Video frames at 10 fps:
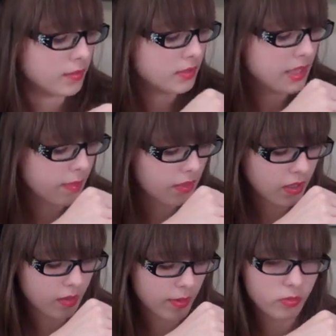Same
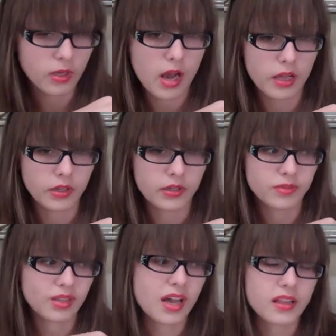thing about the color.
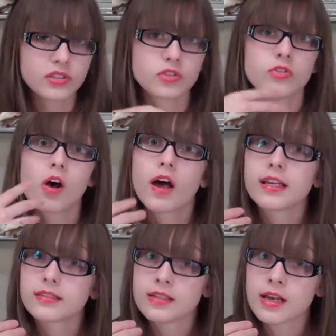The color is not
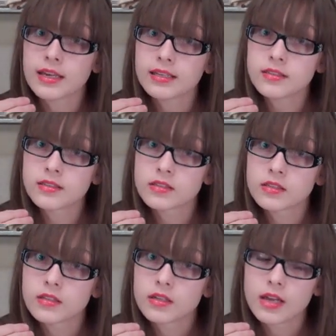as nice
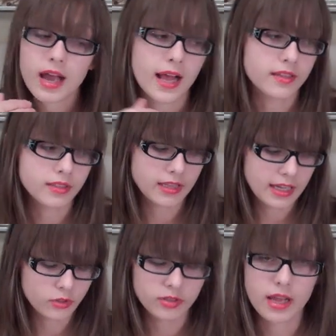as the
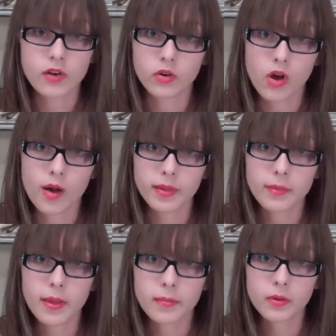Letraset or
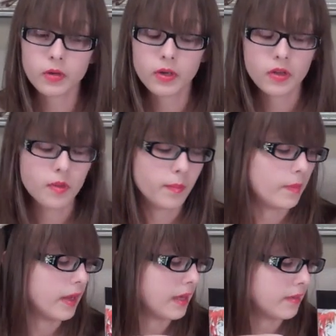Copic paper,
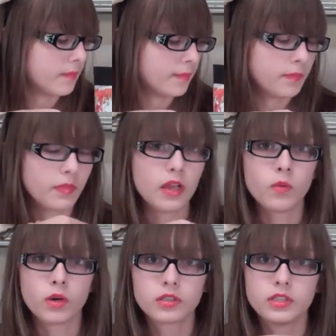but it
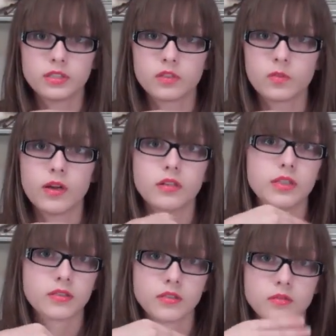works just as well. It
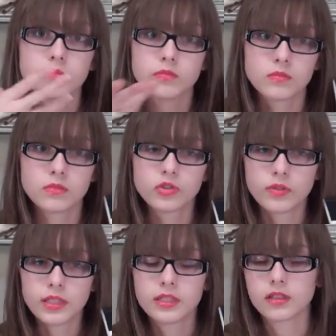doesn't
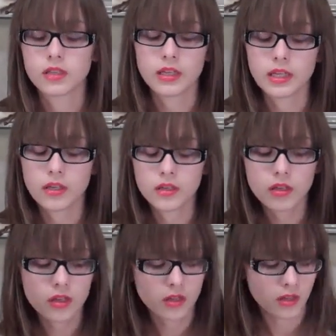streak, doesn't leak.
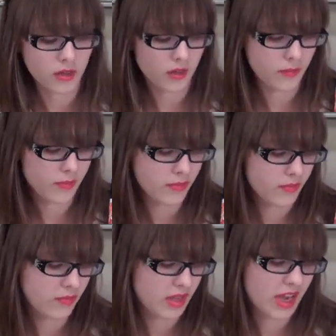
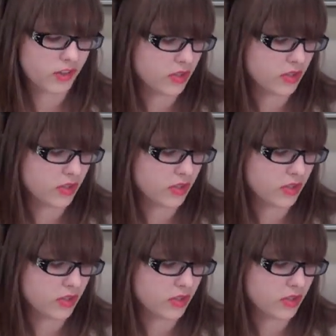I